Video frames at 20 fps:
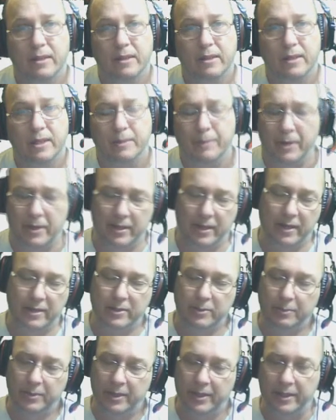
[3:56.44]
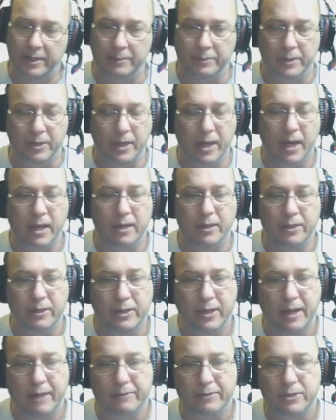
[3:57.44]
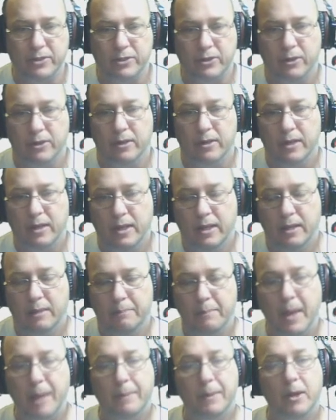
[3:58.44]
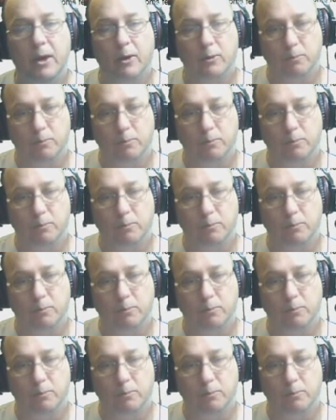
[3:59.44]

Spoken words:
Come on, guys, Palladium. You're going to have to start maybe